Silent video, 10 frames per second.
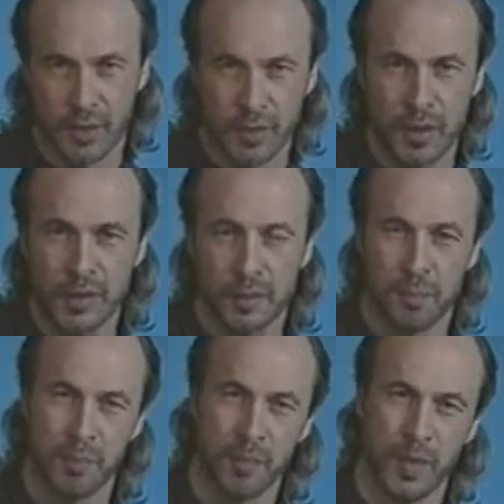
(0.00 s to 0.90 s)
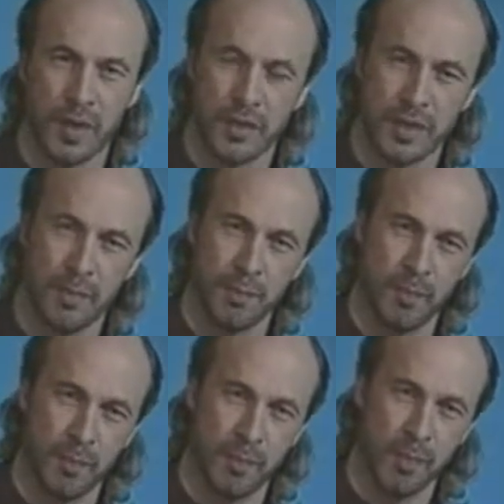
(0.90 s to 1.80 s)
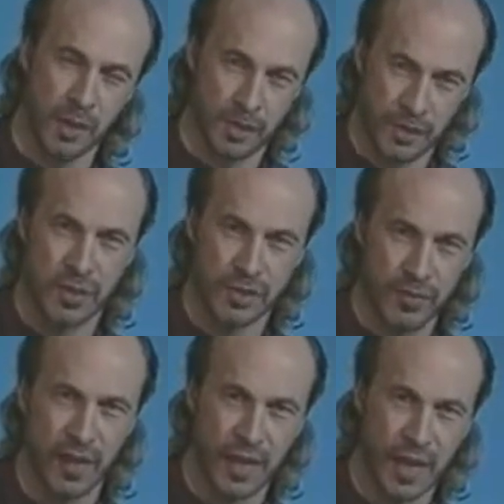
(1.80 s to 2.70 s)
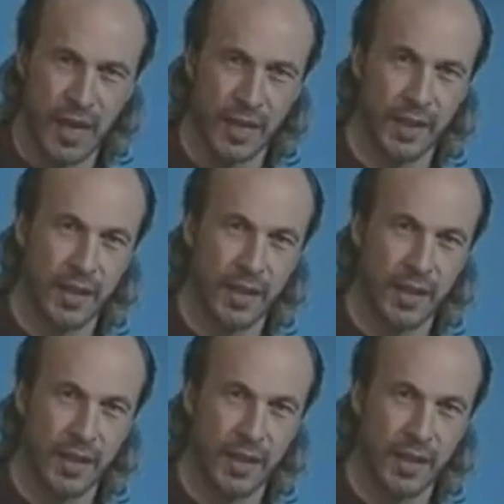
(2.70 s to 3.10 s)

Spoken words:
You need to actually pluck the strings fairly hard.